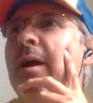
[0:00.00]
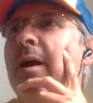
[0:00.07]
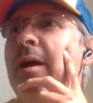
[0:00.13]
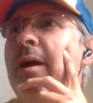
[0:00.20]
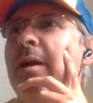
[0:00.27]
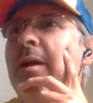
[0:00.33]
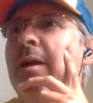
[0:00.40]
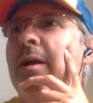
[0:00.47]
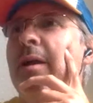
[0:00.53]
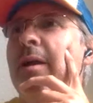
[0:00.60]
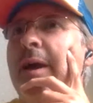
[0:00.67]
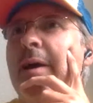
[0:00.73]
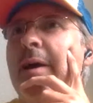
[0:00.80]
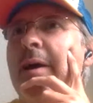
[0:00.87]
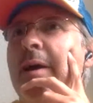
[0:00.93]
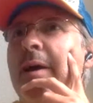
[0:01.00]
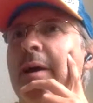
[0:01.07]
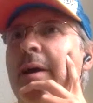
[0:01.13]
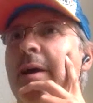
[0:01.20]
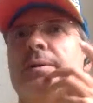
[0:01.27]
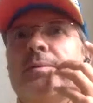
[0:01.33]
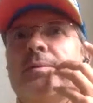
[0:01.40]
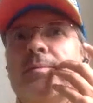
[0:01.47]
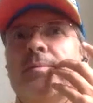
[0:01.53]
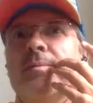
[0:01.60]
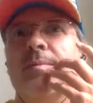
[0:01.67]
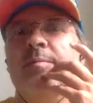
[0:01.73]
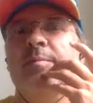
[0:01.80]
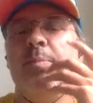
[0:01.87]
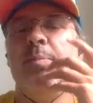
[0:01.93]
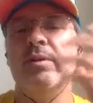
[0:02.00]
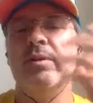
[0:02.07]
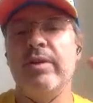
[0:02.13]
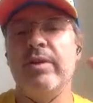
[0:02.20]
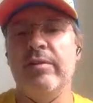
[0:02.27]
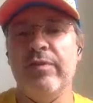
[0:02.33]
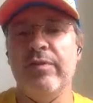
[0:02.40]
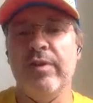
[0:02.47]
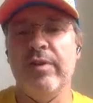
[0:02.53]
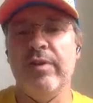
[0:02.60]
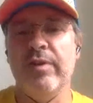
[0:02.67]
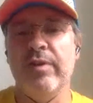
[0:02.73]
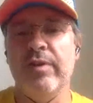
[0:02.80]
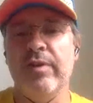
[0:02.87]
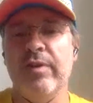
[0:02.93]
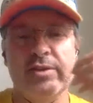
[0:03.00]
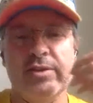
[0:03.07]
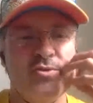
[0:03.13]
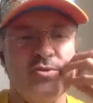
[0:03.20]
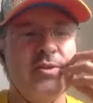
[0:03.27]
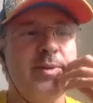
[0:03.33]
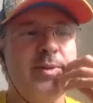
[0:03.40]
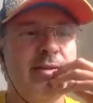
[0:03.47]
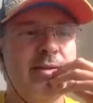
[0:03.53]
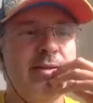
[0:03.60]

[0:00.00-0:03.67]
and how greater financial